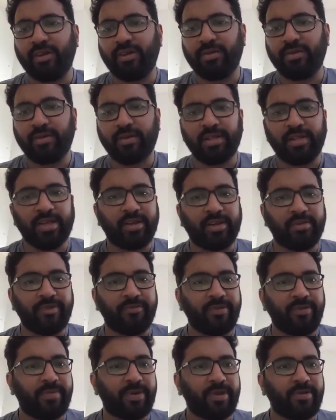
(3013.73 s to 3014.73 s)
like, you know, if
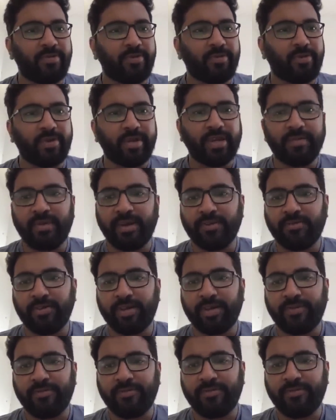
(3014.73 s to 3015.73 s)
you're part of the program, I could
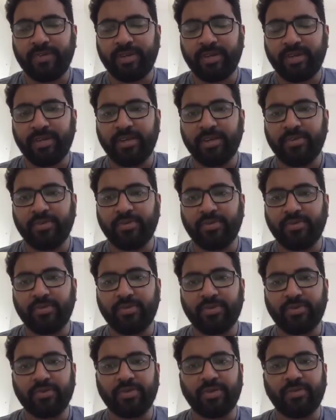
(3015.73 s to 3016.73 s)
definitely you know go
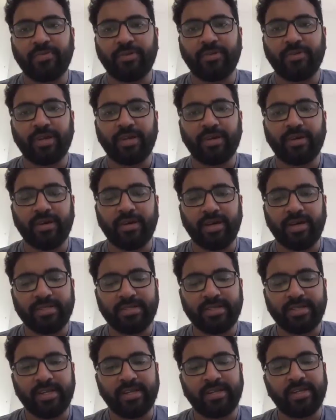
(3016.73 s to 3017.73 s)
through the program uh,
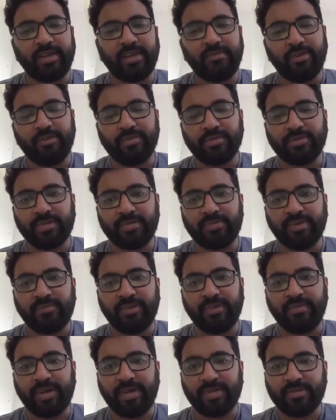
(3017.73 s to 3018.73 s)
essay and give you specific
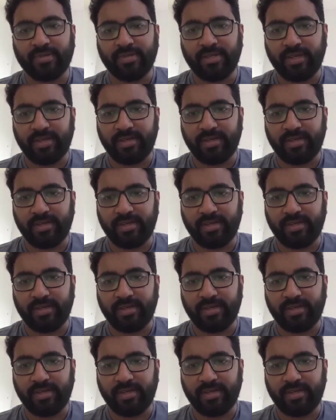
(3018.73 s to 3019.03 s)
feedbacks on that.